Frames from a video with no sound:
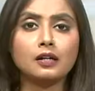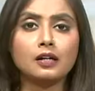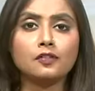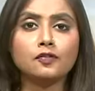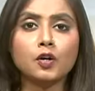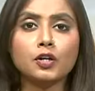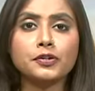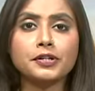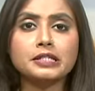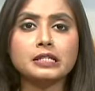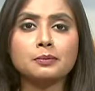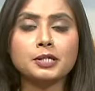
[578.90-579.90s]
Following
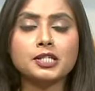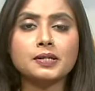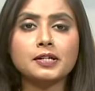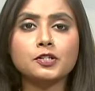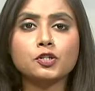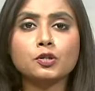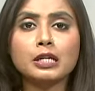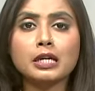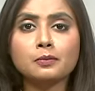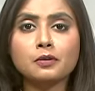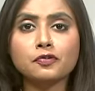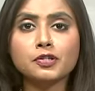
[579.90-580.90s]
Islamic State's claim
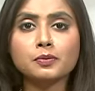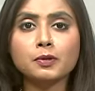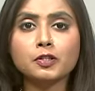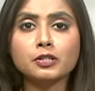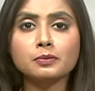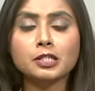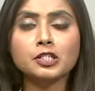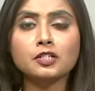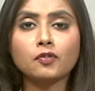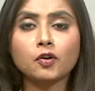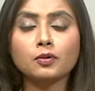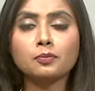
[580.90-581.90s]
of responsibility
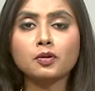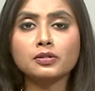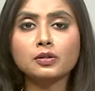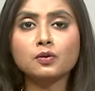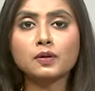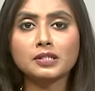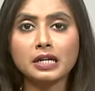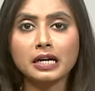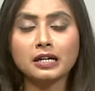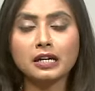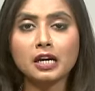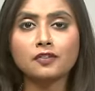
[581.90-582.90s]
for the Moscow attack,
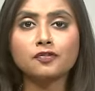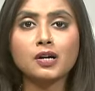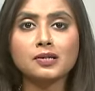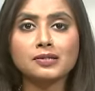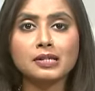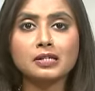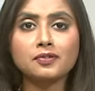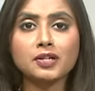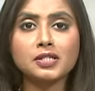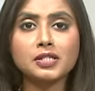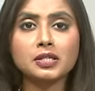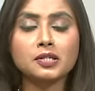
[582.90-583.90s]
France
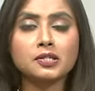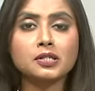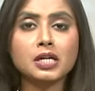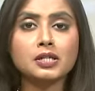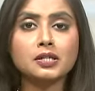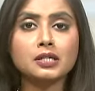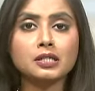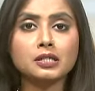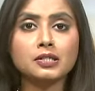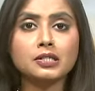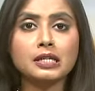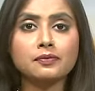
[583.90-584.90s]
elevated its terror
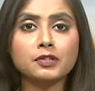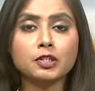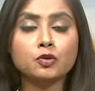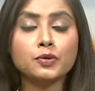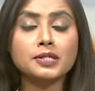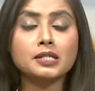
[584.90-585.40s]
alert level to its